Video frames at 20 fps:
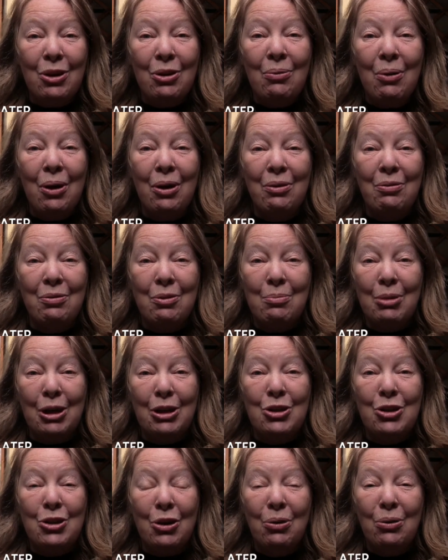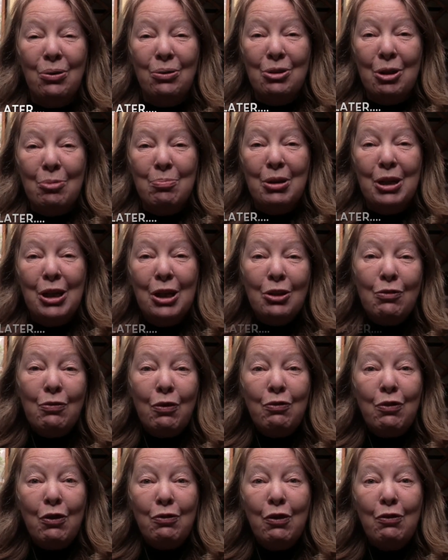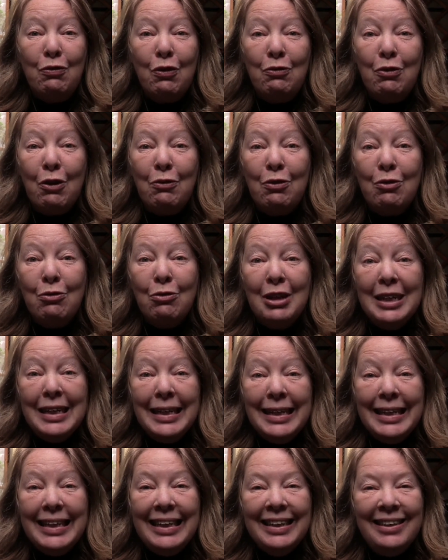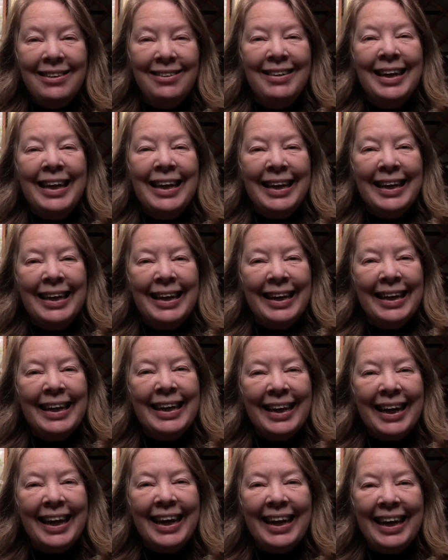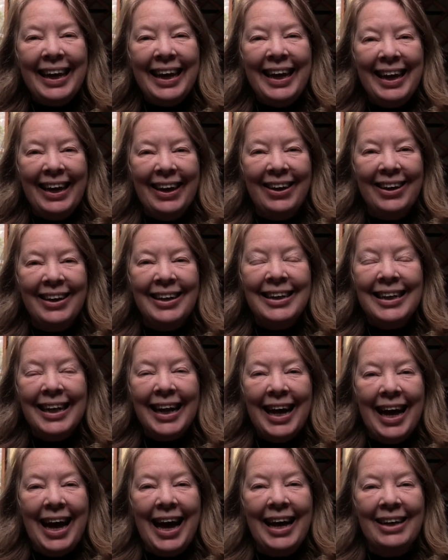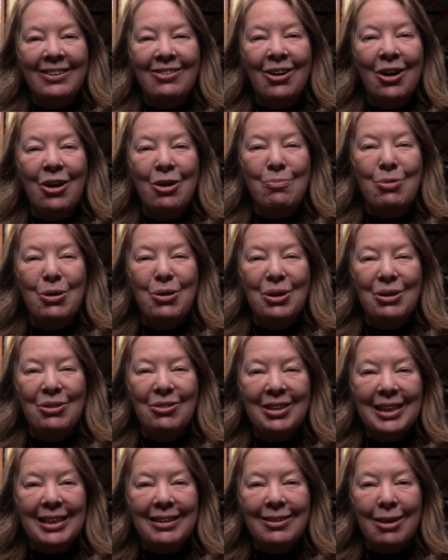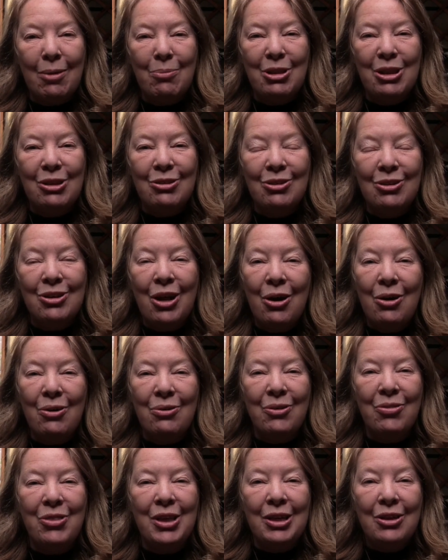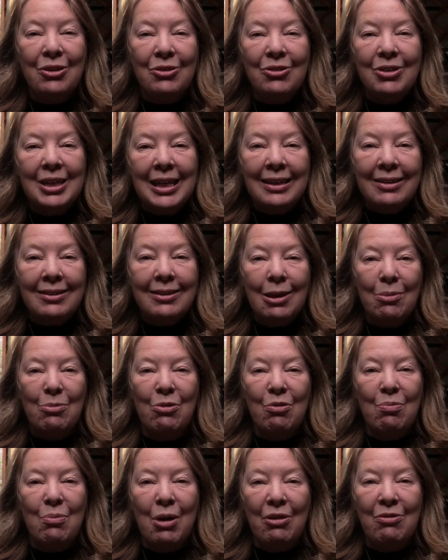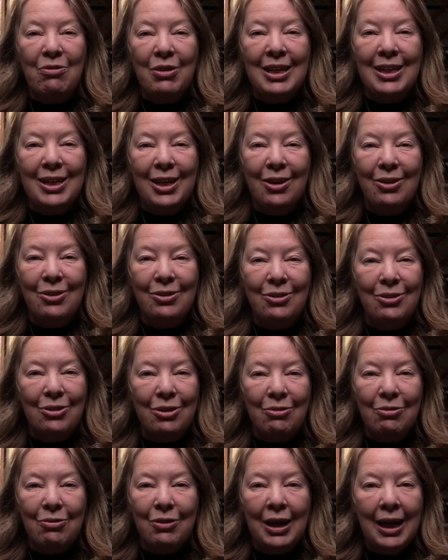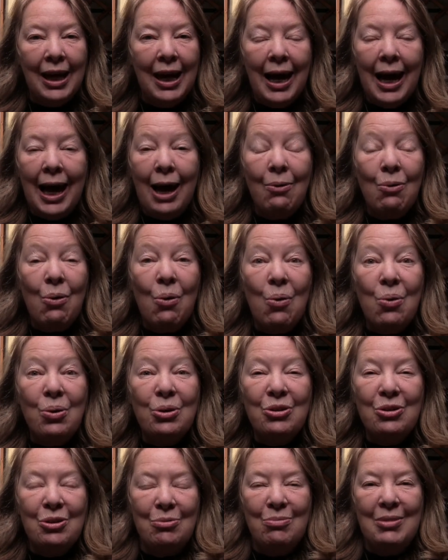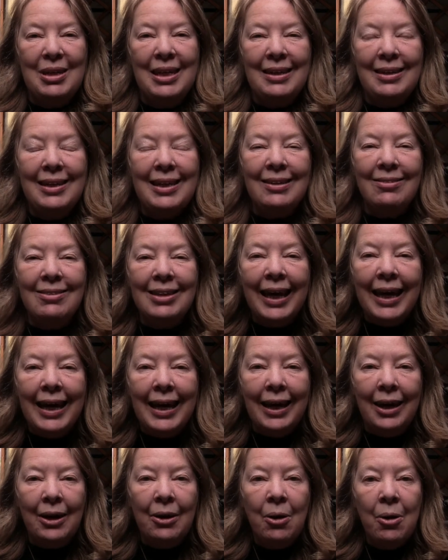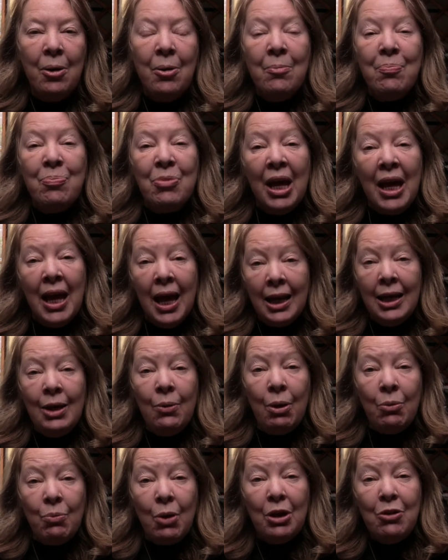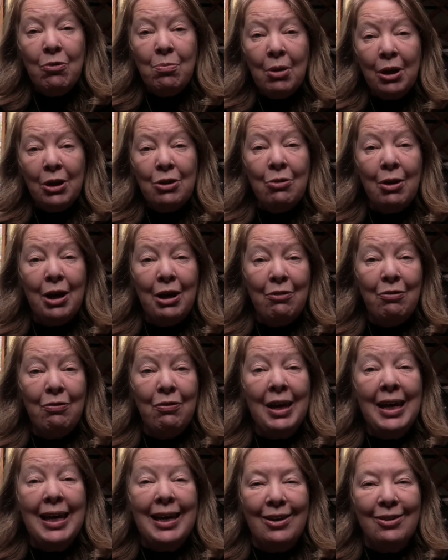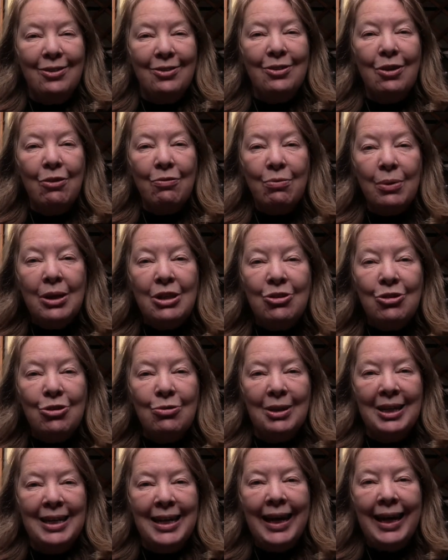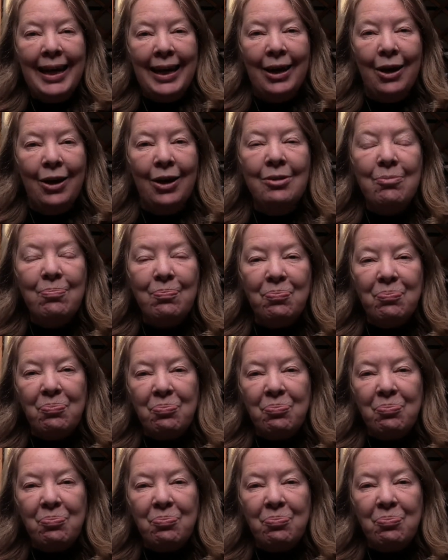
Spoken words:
view over my shoulder, but it's freezing here. And I hope you can see some of the snow and that you've seen some of my videos of how awesome it is here. Anyway, one of my great fears of wintering here